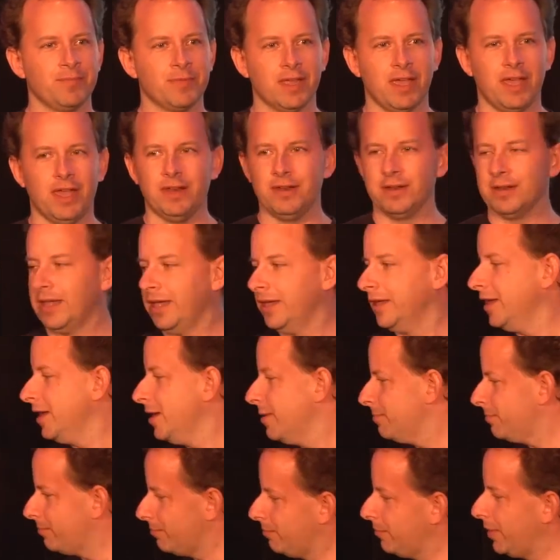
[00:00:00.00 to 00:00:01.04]
And like
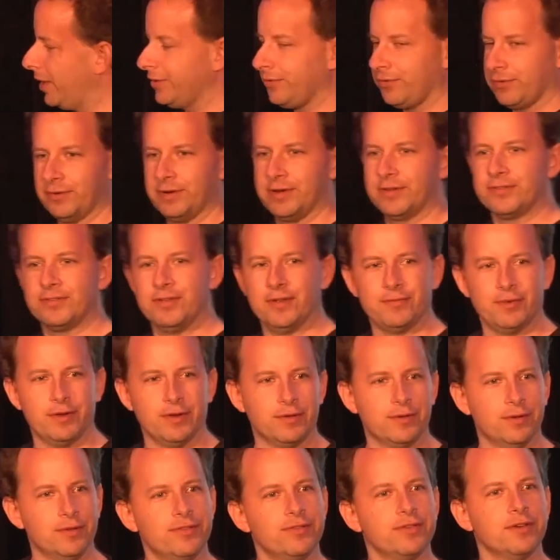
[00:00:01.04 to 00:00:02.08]
my drawing's not very
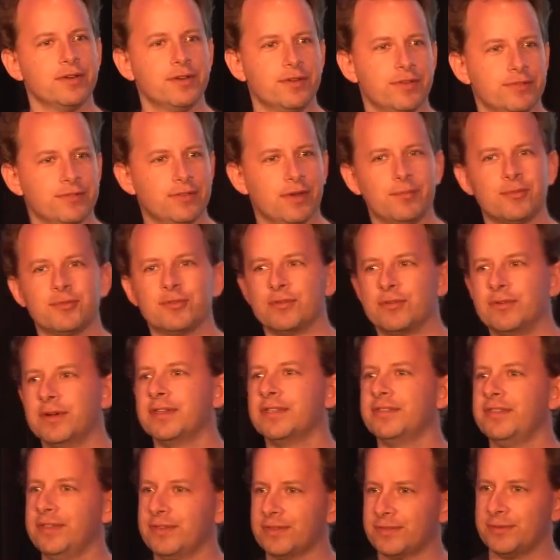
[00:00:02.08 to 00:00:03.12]
good, so I'm going to stop
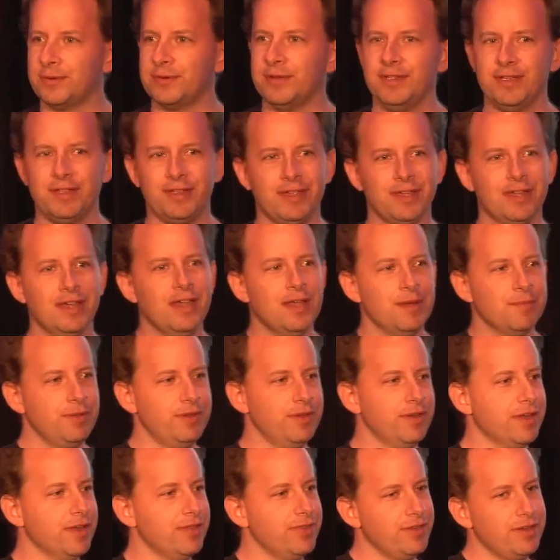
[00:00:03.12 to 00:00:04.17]
drawing things for you here, but
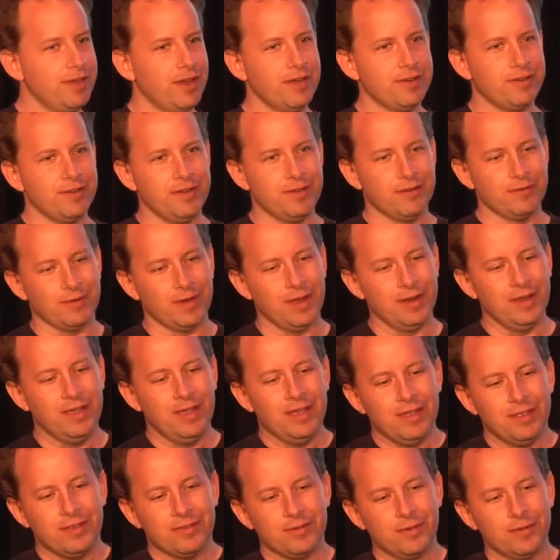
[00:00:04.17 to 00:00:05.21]
you get the idea, right?
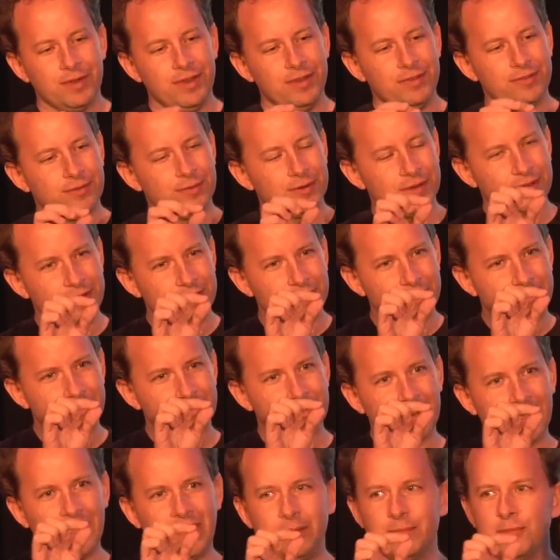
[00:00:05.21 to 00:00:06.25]
So he's looking at
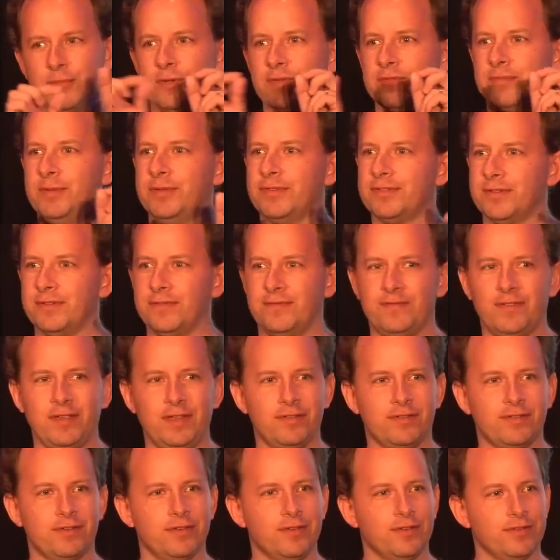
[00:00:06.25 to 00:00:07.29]
slight movements of
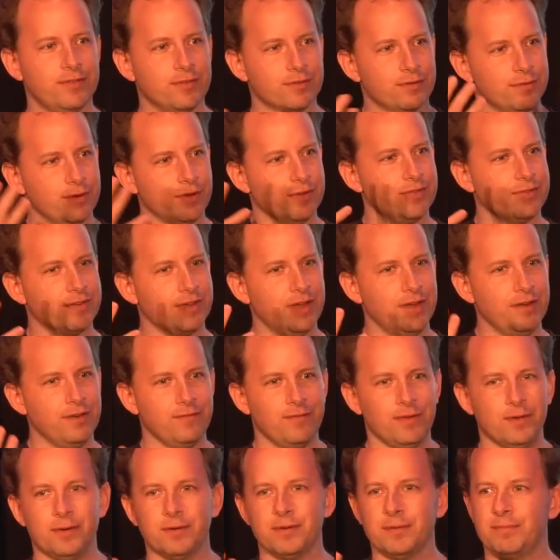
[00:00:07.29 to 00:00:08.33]
features across kind
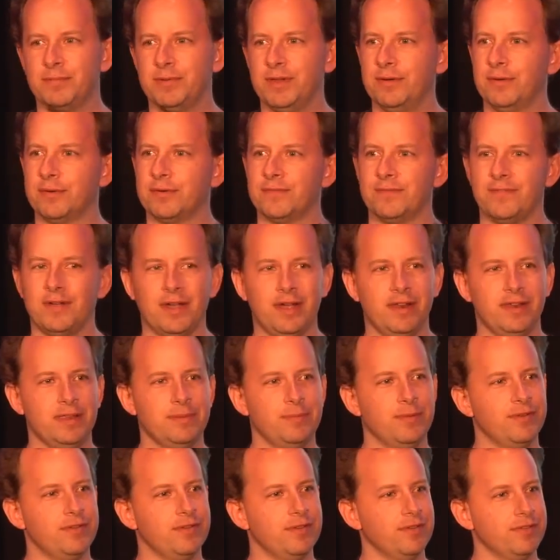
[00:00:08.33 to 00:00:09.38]
of Ill, Ill defined
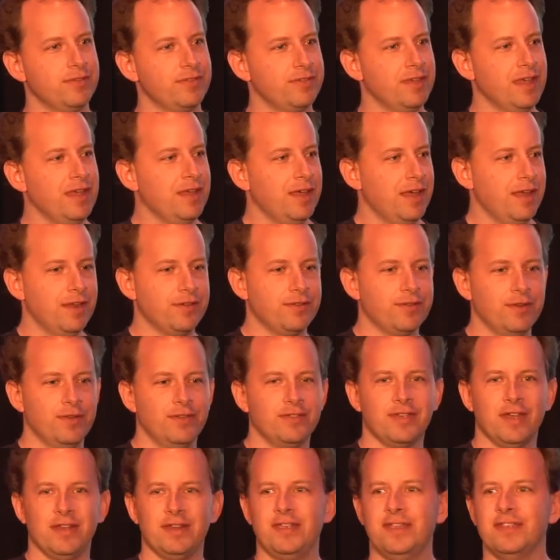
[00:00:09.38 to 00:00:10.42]
images, and it
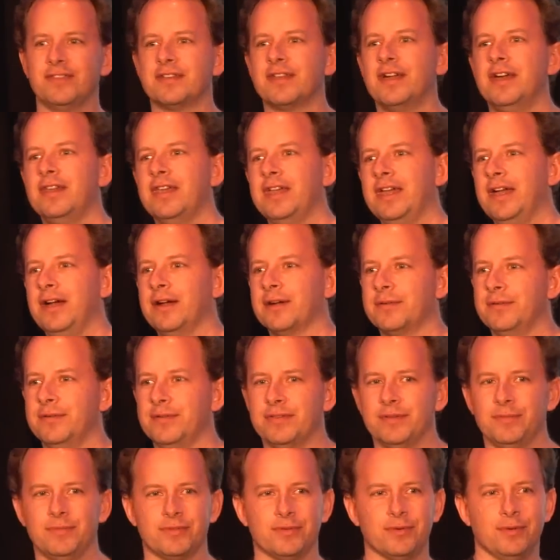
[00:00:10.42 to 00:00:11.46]
turns out his kind of
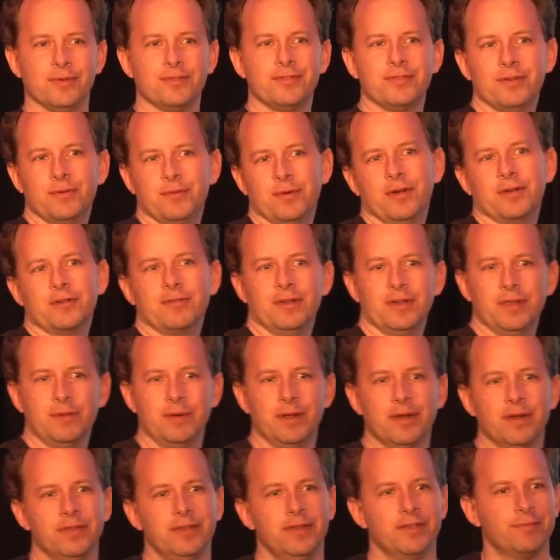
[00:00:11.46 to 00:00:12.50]
algorithms also work really
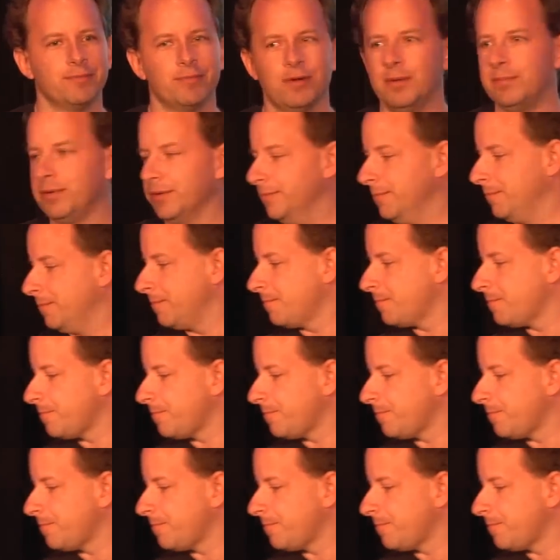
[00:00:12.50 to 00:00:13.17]
well on this problem.